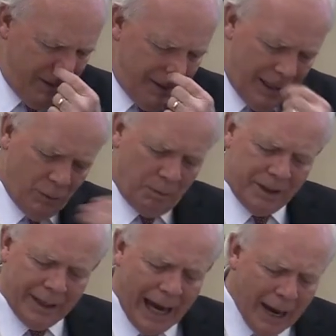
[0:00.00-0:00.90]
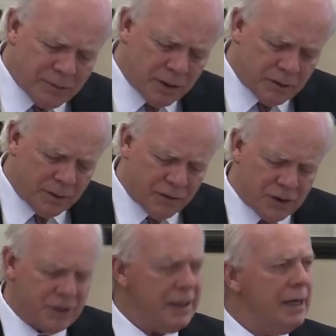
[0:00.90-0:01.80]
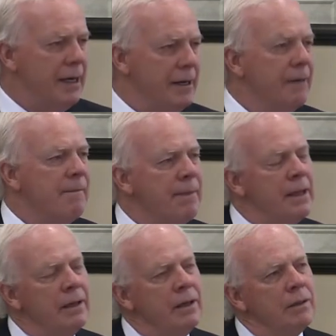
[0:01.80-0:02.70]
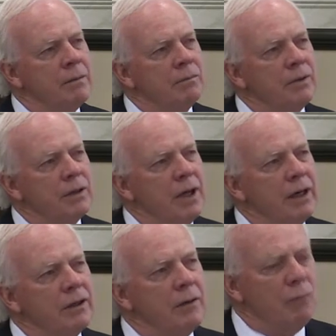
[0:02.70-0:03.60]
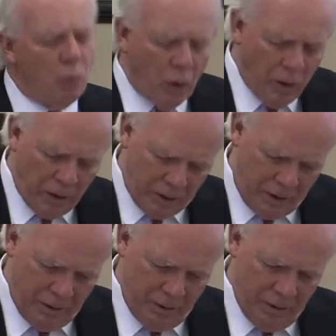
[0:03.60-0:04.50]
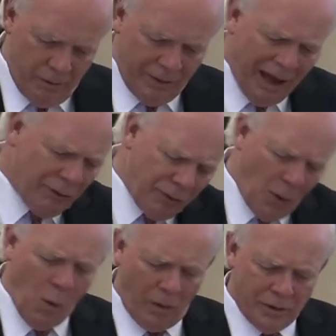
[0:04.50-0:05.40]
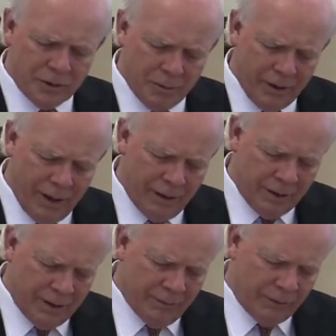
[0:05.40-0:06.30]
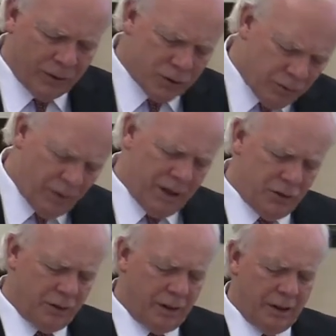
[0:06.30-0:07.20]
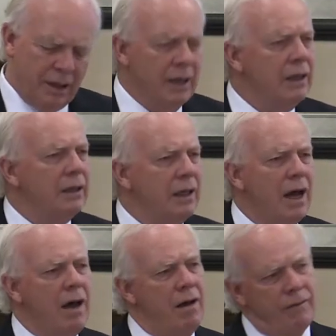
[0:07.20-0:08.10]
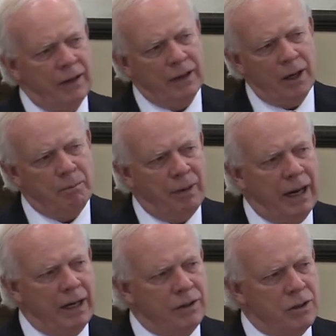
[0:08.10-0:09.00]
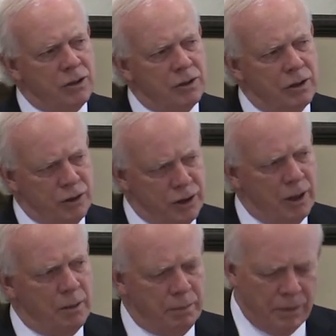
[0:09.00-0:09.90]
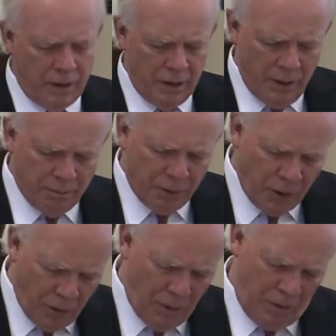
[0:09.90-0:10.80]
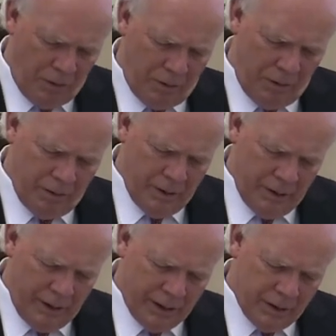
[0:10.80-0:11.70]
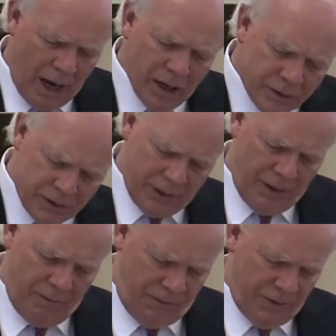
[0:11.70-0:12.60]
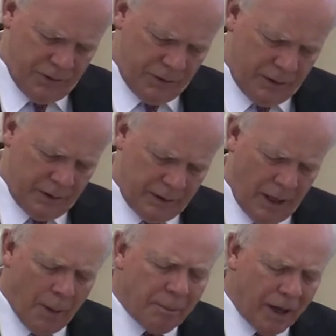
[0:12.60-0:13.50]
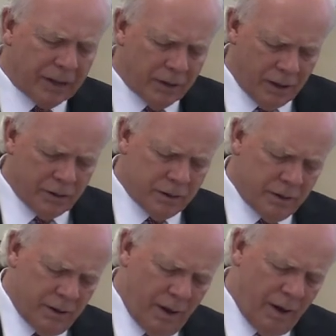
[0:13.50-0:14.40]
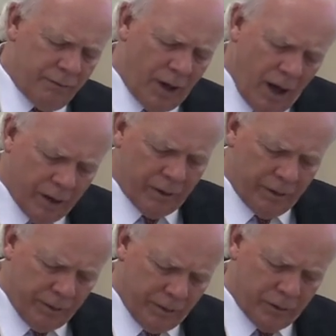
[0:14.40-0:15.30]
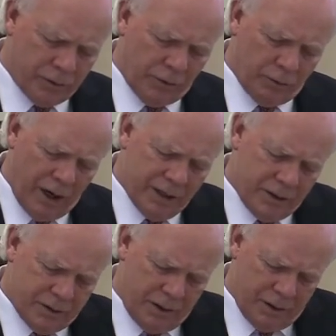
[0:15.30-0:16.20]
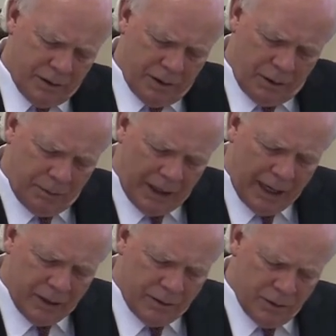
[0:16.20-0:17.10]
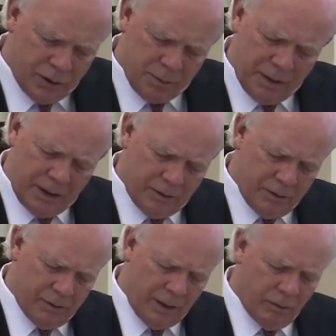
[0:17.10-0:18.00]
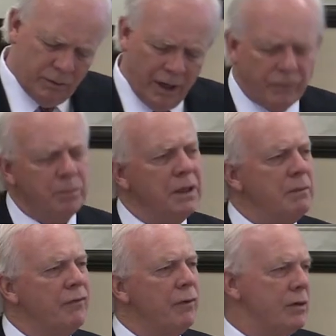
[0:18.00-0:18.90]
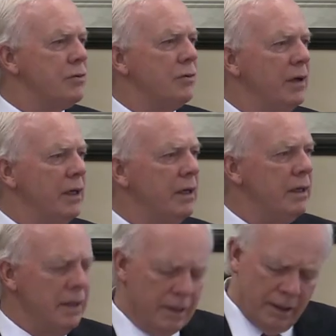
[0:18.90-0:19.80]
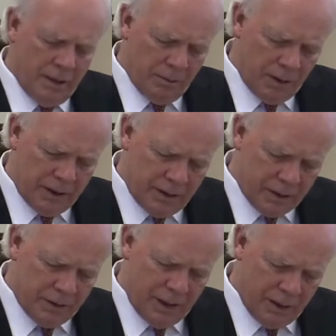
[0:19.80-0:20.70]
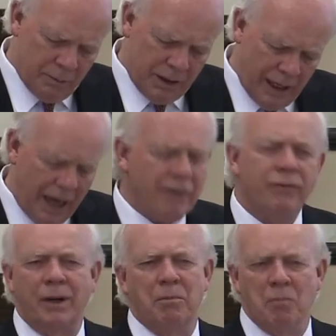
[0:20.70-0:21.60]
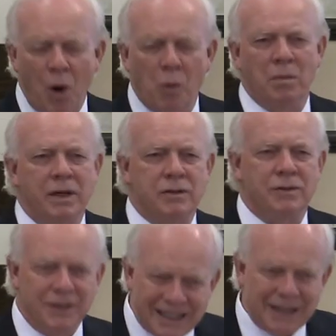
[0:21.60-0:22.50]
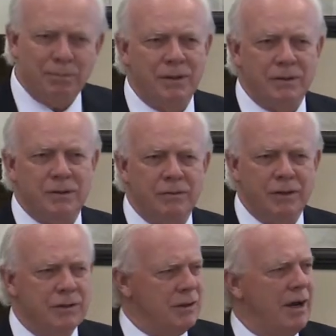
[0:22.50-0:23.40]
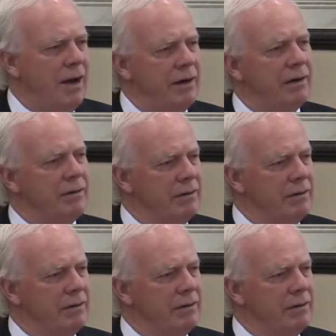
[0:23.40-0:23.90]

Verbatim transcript: They will be the absence of sin, productive work without thorns, without frustration, love and companionship, pure and unselfish, and an abundance of the hunger and thirst for righteousness that the Beatitudes speak to that will never be frustrated but instead be every moment's deepest desire